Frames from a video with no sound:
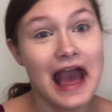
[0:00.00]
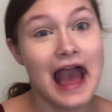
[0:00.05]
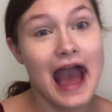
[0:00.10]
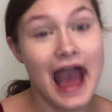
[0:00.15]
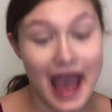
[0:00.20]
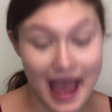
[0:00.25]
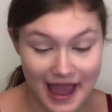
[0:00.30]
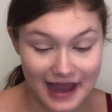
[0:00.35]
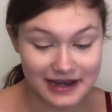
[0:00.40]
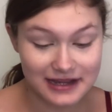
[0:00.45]

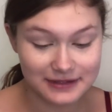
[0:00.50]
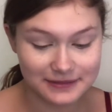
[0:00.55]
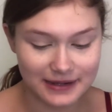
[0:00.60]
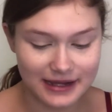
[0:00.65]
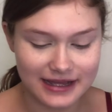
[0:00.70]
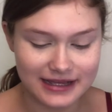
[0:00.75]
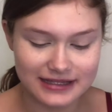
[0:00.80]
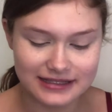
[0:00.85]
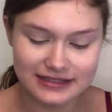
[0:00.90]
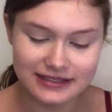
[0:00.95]

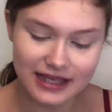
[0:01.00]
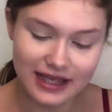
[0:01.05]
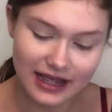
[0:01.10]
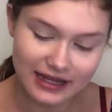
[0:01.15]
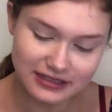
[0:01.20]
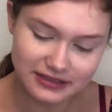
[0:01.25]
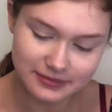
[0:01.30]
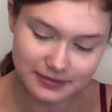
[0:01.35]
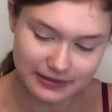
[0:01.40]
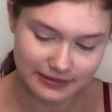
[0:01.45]
Anyways, I
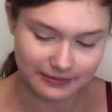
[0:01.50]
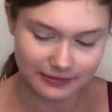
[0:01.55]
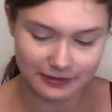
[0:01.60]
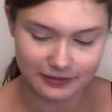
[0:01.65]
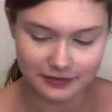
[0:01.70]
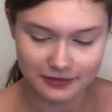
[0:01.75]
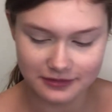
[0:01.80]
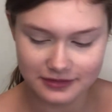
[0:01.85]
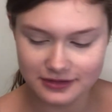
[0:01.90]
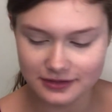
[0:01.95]
should probably
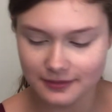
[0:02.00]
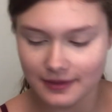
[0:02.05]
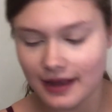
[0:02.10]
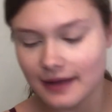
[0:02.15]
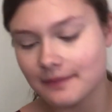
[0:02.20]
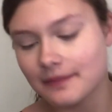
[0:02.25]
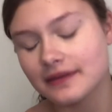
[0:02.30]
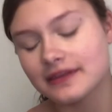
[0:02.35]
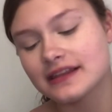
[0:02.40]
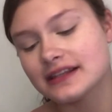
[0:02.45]
throw this
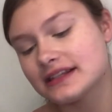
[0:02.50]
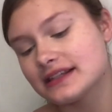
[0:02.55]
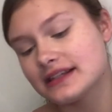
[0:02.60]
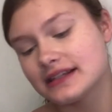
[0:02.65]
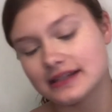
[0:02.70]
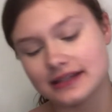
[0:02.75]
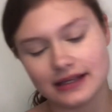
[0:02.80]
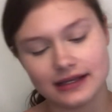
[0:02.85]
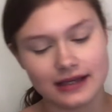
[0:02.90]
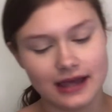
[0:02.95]
away, but this
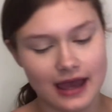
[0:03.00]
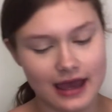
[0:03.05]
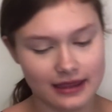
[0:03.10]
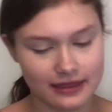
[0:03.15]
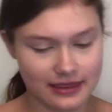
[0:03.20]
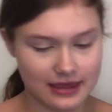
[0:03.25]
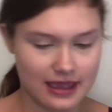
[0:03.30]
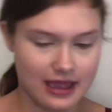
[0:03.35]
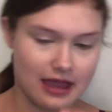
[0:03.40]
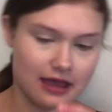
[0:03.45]
is
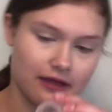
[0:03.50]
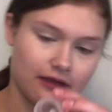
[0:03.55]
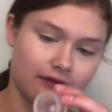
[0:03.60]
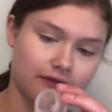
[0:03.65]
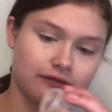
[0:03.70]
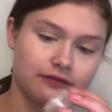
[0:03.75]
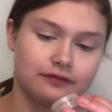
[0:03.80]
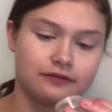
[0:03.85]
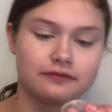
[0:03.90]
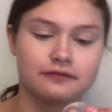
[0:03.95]
the
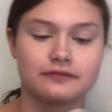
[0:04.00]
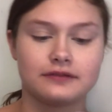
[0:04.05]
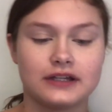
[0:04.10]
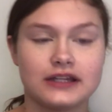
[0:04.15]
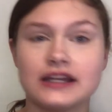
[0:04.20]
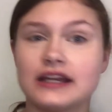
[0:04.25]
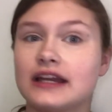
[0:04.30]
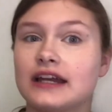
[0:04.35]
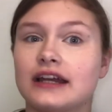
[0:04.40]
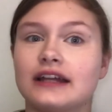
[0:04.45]
e.l.f.
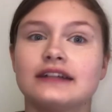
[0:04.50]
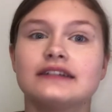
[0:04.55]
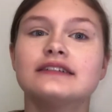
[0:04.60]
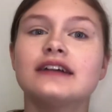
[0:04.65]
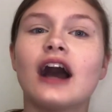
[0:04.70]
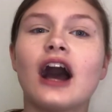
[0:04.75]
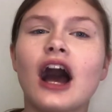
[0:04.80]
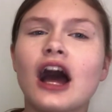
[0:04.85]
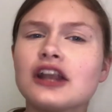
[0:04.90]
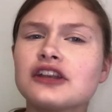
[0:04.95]

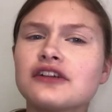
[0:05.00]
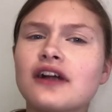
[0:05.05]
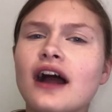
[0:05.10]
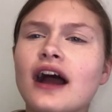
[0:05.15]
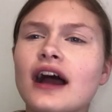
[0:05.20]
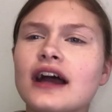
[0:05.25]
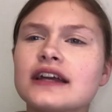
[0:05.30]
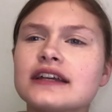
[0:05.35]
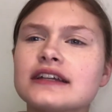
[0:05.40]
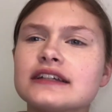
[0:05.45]
under
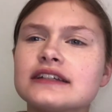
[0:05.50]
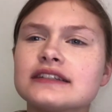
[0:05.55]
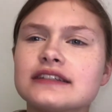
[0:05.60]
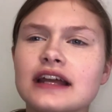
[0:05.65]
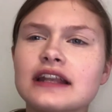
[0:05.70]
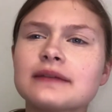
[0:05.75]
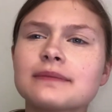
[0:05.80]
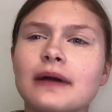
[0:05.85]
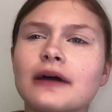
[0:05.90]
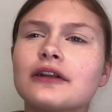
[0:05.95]
eye
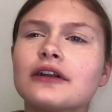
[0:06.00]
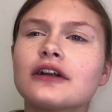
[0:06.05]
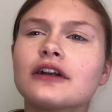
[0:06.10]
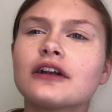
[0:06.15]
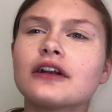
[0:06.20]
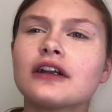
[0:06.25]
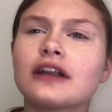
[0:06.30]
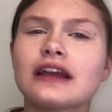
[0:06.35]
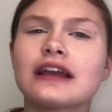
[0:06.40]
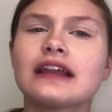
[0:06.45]
setting
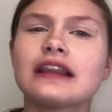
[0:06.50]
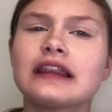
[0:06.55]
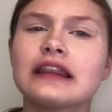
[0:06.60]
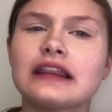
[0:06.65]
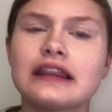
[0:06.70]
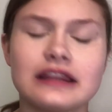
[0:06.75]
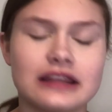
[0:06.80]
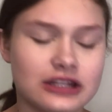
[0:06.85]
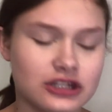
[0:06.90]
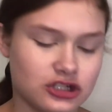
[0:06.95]
powder
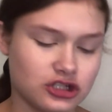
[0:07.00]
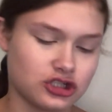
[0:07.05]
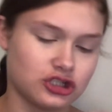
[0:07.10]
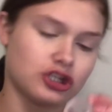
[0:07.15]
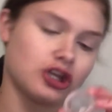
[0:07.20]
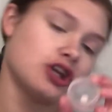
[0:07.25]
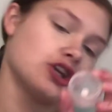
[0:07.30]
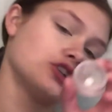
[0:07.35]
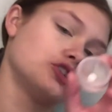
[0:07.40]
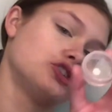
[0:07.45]
in the
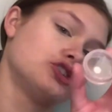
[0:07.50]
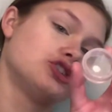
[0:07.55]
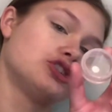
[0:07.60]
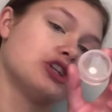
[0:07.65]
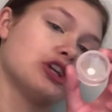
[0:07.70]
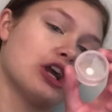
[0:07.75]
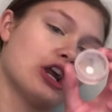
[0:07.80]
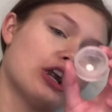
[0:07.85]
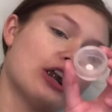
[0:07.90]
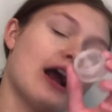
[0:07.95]
shade
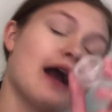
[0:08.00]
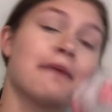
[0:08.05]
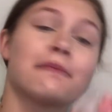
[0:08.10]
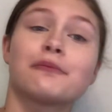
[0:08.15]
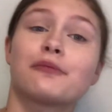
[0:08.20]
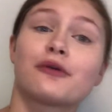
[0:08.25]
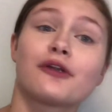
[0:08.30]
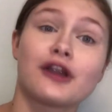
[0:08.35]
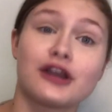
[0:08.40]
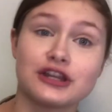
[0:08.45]
Sheer, I'm
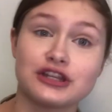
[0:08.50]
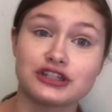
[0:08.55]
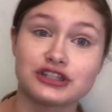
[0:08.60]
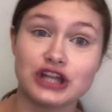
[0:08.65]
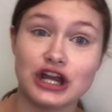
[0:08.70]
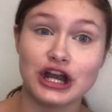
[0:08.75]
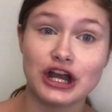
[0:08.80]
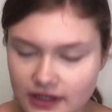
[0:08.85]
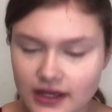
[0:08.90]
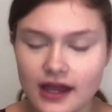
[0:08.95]
pretty
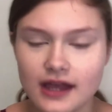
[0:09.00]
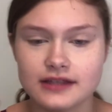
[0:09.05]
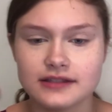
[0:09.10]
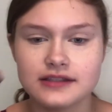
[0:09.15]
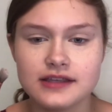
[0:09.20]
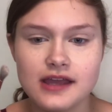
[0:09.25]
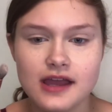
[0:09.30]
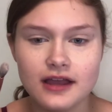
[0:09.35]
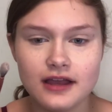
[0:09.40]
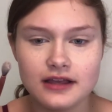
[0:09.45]
sure. Yeah,
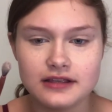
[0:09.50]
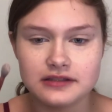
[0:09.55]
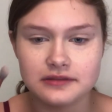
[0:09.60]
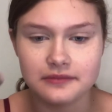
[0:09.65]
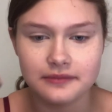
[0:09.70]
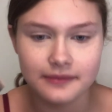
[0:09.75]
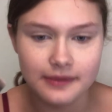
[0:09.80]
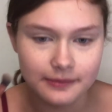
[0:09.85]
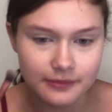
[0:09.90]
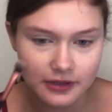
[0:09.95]
see, I got some
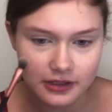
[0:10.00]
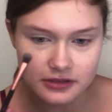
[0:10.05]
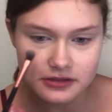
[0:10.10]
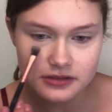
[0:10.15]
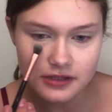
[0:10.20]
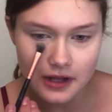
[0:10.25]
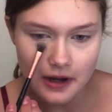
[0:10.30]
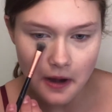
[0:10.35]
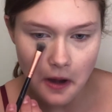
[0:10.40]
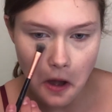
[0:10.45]
on my brush
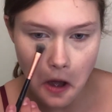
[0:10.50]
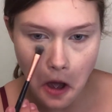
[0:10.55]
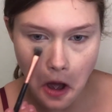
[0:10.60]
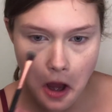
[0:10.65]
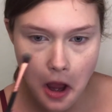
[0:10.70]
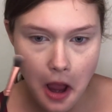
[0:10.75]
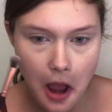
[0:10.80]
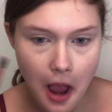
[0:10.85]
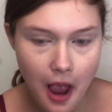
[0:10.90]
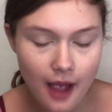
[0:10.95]
there.
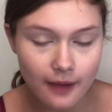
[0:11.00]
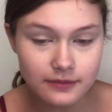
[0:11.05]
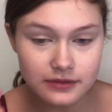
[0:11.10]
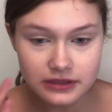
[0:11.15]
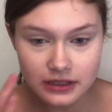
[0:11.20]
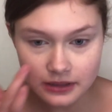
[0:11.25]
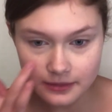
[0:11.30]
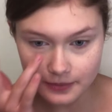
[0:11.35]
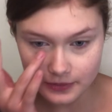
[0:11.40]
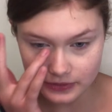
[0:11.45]
I'm just
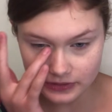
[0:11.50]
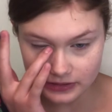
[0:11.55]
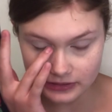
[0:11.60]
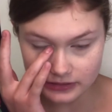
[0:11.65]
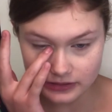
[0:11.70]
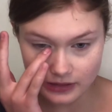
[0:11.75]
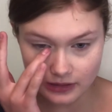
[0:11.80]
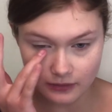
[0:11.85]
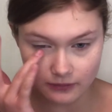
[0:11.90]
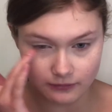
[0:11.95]
gonna put
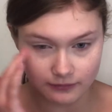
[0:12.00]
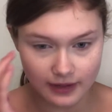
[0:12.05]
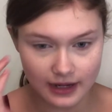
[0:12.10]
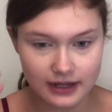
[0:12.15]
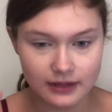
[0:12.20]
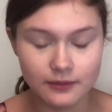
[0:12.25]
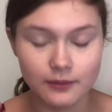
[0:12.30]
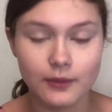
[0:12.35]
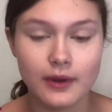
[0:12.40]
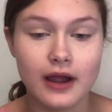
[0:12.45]
this like
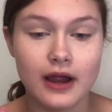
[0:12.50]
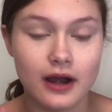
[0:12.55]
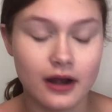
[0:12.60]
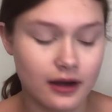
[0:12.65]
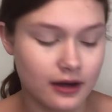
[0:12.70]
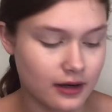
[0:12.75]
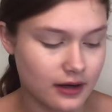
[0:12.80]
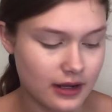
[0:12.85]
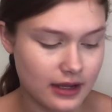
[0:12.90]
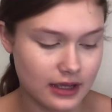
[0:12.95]
right
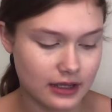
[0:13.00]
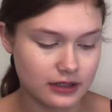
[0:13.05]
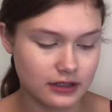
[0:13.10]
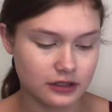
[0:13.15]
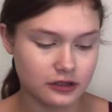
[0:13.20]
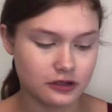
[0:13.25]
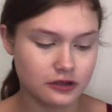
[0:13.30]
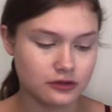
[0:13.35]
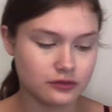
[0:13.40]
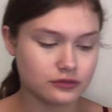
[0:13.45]
where it
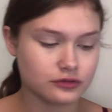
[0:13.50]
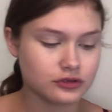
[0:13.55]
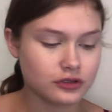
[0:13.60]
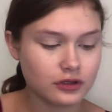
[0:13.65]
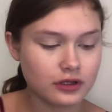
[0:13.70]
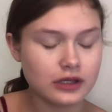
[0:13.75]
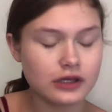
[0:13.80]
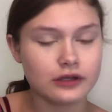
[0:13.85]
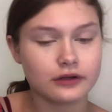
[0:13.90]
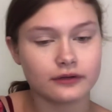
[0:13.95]

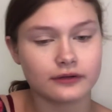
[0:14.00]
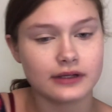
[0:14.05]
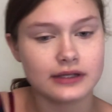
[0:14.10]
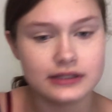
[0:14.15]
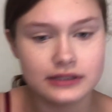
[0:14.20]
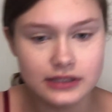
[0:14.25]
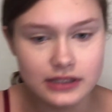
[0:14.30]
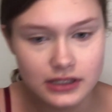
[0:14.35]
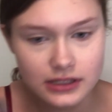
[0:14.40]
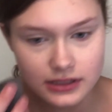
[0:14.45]
usually
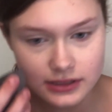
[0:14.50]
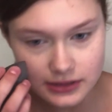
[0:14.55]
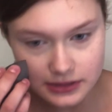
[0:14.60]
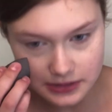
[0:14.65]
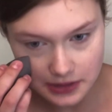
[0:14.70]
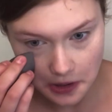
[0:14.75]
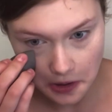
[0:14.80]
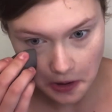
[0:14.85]
creases,